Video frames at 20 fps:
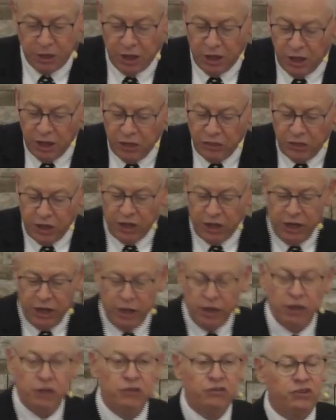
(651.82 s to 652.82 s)
That
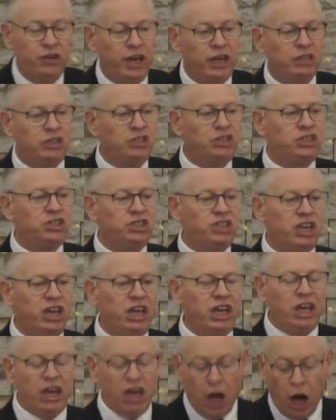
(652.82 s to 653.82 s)
it is a
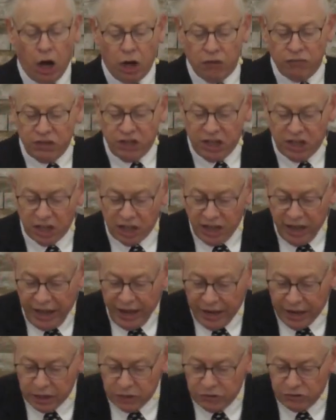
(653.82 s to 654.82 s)
sea of
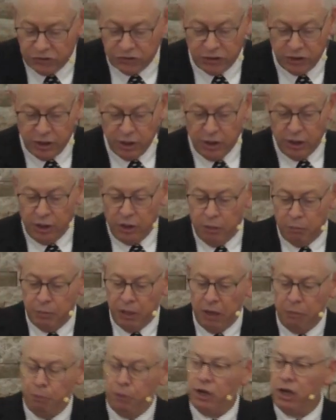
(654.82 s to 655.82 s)
glass
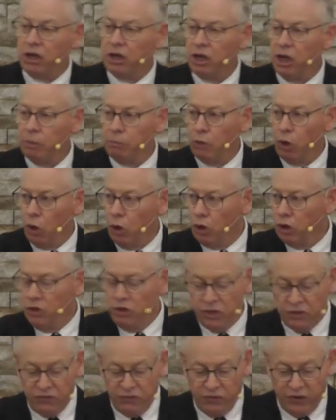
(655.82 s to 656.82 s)
may pick up on
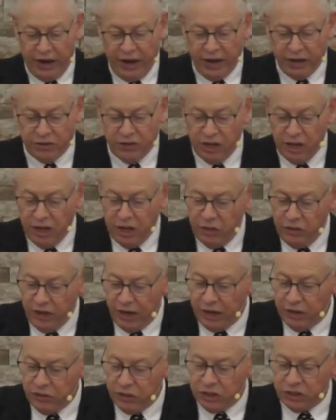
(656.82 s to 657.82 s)
the fact
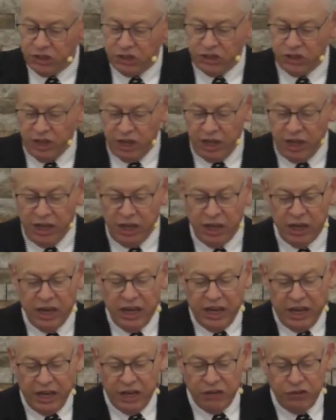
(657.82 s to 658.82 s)
that the sea
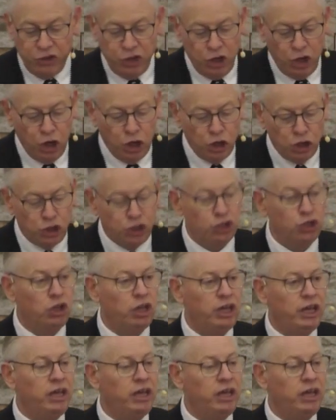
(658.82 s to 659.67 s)
is usually